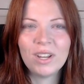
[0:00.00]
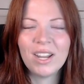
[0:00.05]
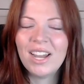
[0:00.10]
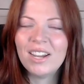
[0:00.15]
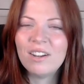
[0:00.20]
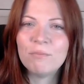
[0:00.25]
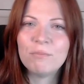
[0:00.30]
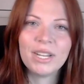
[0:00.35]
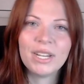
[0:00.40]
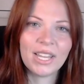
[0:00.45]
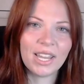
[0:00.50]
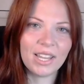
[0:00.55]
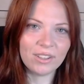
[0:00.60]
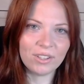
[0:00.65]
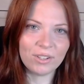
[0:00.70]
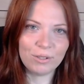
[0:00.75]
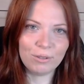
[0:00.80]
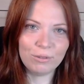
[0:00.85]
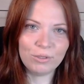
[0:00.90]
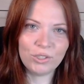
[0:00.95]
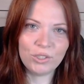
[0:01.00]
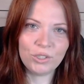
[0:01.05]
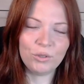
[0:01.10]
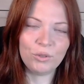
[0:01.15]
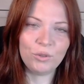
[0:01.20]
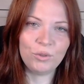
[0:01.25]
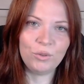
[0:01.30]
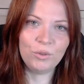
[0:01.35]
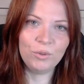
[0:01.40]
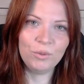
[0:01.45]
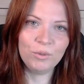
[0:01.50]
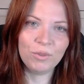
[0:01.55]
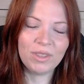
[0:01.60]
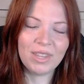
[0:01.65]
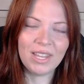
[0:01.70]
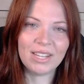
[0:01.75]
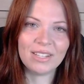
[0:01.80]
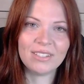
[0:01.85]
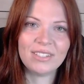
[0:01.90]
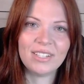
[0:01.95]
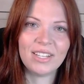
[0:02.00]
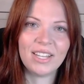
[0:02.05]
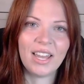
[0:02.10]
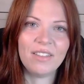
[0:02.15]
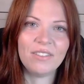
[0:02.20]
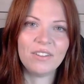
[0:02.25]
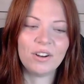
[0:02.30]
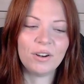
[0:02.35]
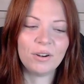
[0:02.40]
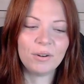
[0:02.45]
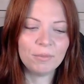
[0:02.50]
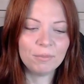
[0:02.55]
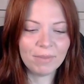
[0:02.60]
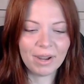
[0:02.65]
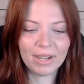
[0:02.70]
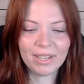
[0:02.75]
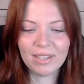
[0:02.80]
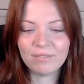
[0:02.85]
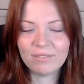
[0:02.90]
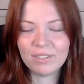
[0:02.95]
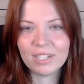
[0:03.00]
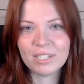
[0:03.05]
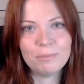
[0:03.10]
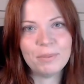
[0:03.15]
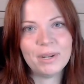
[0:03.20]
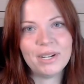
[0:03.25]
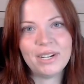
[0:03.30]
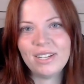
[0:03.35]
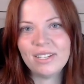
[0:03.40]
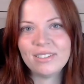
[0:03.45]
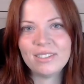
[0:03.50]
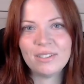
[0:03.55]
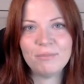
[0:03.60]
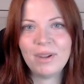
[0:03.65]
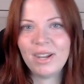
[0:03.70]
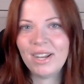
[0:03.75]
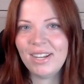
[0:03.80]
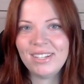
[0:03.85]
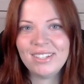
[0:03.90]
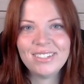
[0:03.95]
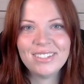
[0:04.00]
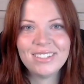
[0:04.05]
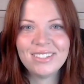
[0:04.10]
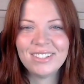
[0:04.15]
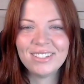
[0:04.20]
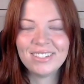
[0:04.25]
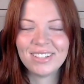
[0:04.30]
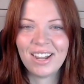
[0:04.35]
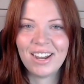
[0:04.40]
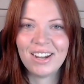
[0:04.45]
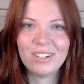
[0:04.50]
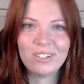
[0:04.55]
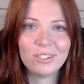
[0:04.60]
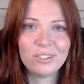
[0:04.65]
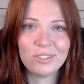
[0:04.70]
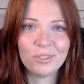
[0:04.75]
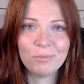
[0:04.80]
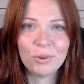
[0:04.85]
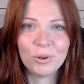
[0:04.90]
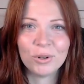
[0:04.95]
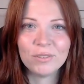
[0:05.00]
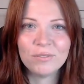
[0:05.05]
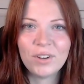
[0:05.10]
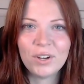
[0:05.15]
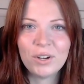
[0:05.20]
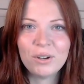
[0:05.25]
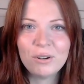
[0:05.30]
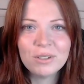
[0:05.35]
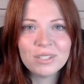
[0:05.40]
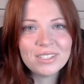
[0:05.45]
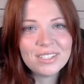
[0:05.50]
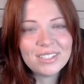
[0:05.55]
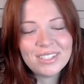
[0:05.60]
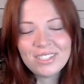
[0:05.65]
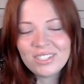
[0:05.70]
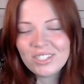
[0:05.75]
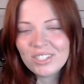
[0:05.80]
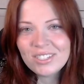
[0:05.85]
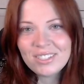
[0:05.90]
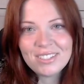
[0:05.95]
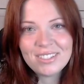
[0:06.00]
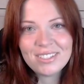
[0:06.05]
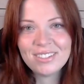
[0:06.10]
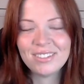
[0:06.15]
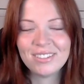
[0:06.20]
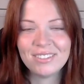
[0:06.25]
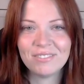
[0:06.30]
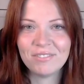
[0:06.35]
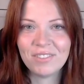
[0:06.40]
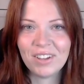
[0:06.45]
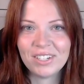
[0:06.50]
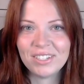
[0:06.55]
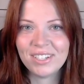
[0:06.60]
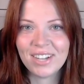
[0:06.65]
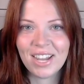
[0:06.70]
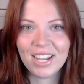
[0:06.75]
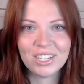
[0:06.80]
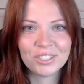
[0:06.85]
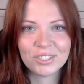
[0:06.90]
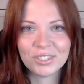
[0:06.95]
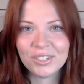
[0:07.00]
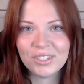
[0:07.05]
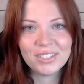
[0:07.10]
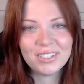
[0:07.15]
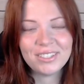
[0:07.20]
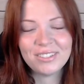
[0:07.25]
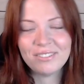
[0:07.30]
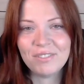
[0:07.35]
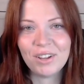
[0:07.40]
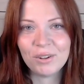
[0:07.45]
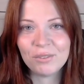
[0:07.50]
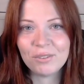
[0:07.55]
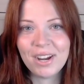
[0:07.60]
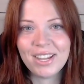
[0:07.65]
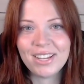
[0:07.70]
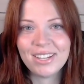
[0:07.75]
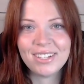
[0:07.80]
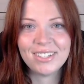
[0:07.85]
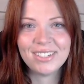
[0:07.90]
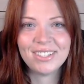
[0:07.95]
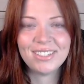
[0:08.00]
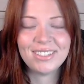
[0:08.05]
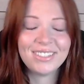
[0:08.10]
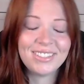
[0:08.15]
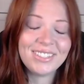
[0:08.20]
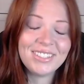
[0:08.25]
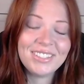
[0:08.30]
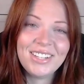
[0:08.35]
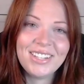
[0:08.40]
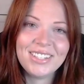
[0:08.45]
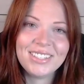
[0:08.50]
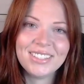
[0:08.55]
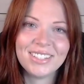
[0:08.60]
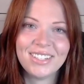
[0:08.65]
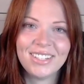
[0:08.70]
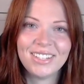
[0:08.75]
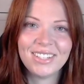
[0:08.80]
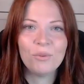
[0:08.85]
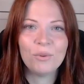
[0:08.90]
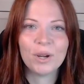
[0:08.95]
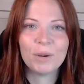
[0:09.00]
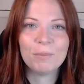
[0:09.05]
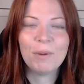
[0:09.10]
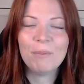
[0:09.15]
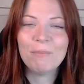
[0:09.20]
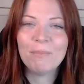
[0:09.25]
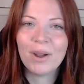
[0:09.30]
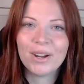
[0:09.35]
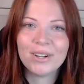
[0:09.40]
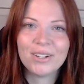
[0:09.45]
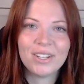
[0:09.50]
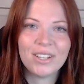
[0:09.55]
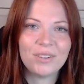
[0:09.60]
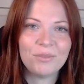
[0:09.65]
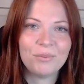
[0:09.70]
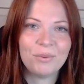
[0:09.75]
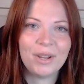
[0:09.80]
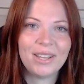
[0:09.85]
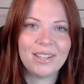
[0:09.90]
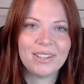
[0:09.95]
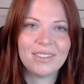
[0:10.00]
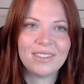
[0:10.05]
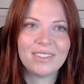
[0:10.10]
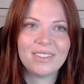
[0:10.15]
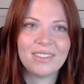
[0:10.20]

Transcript: kind of bringing those two things together, my lived experience and my desire to support folks, it just felt natural and felt right. It still does. We're bombarded with